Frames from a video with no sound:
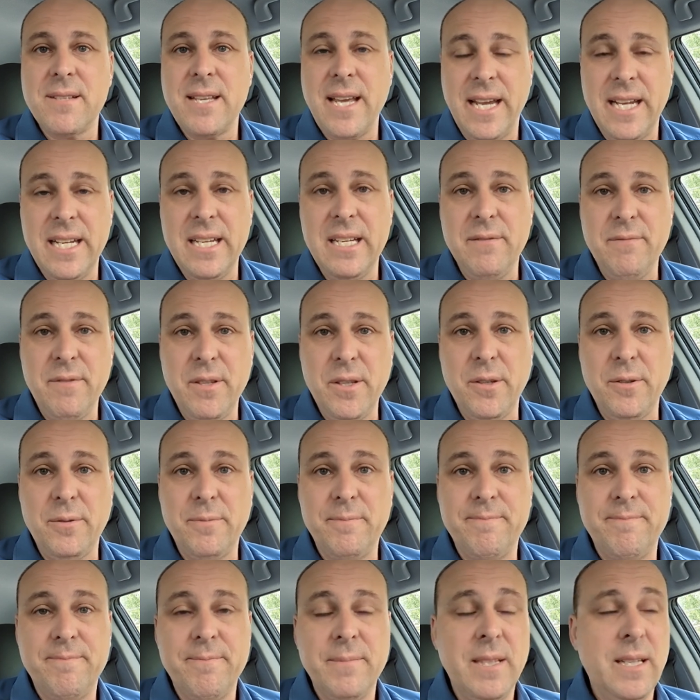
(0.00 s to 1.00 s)
to any of you.
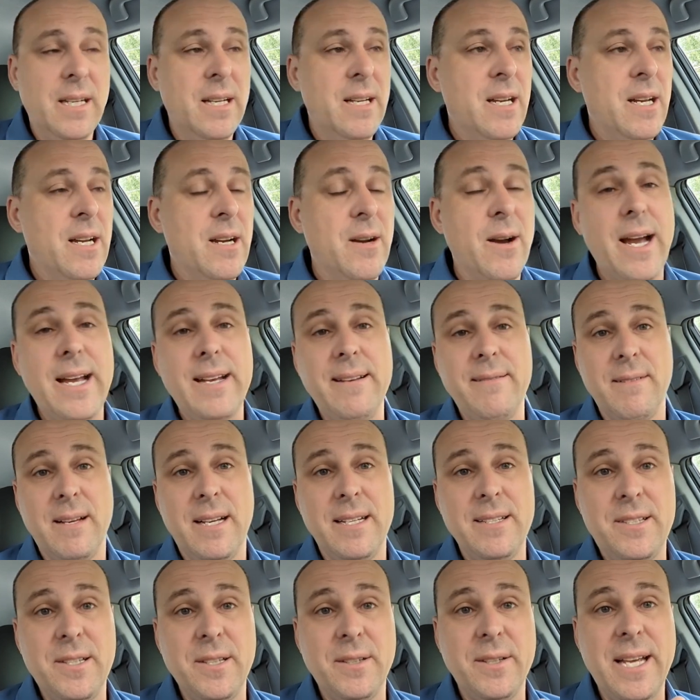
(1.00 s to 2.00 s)
All right,
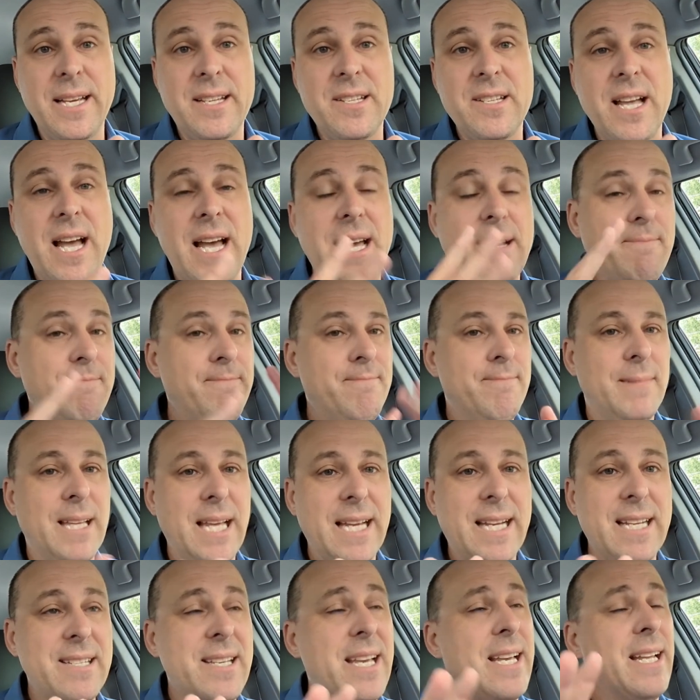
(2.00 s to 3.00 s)
until next time.
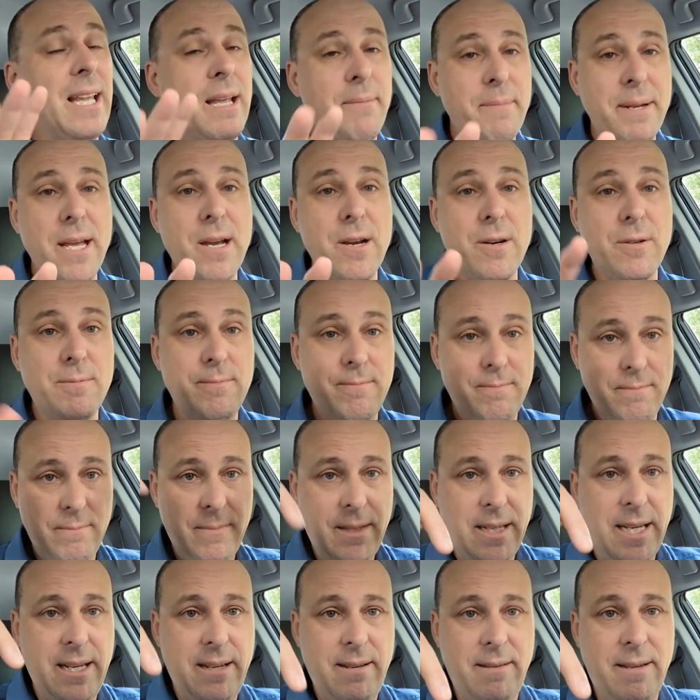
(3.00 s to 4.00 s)
Like I said, let me know.
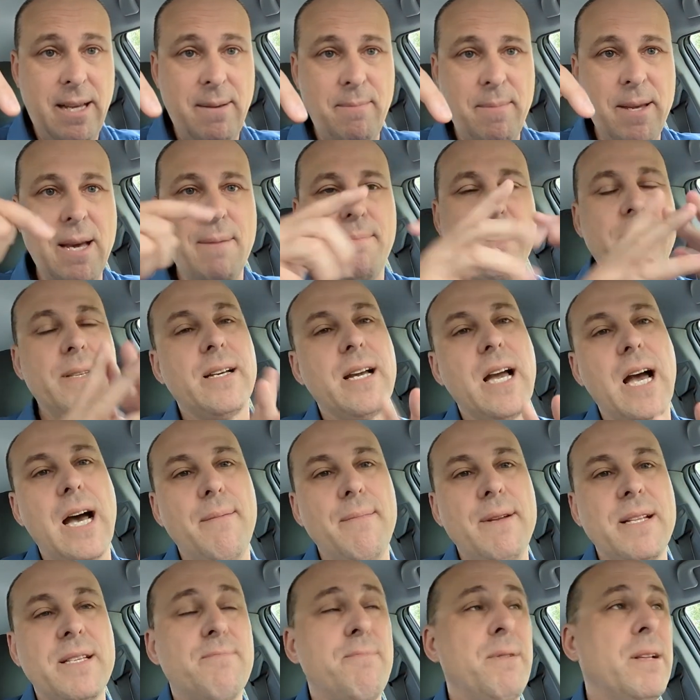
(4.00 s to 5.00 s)
Hit, hit me up in the
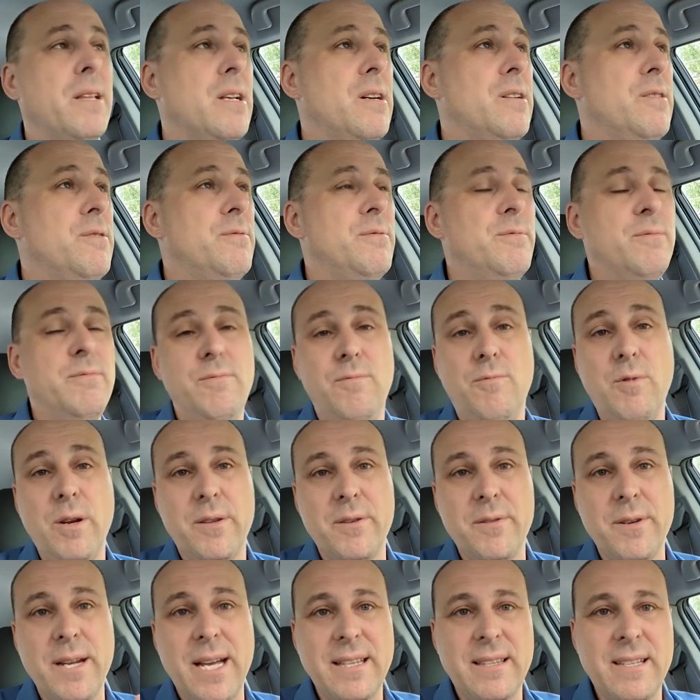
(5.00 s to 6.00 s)
comments below
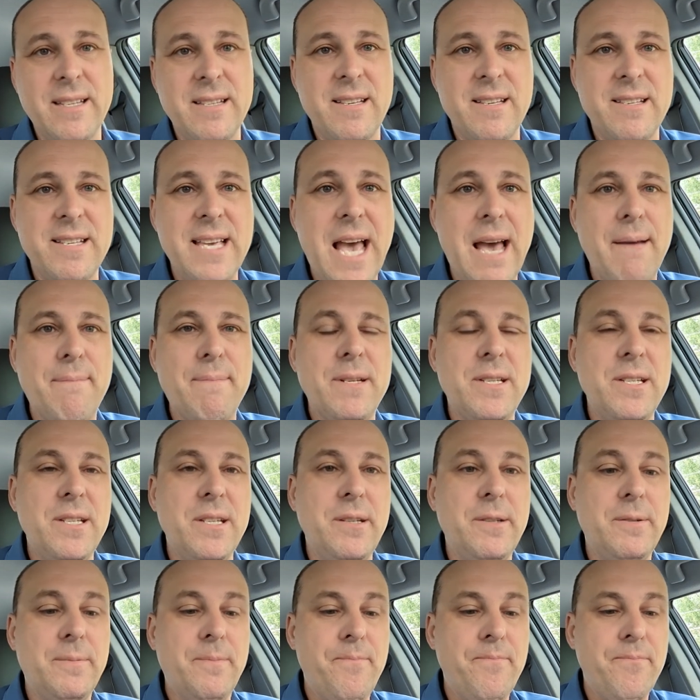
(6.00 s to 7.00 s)
whether or not this has happened to
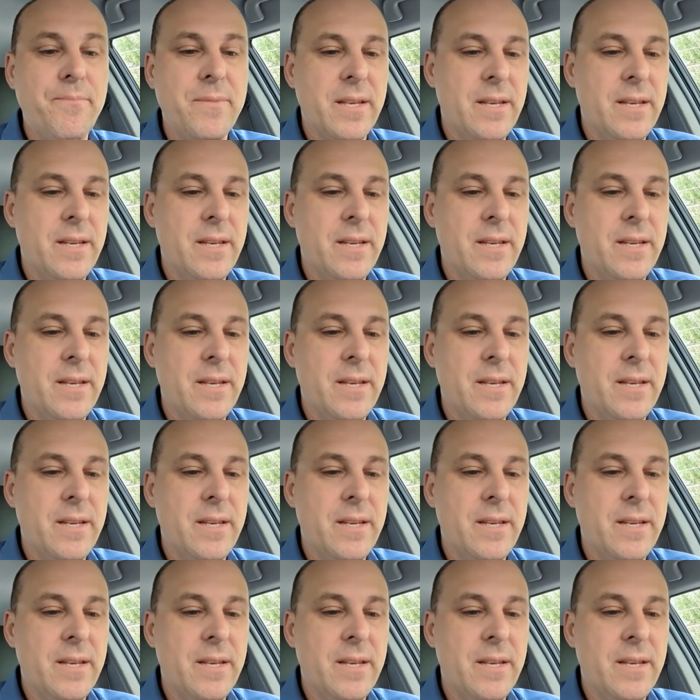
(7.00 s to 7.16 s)
you.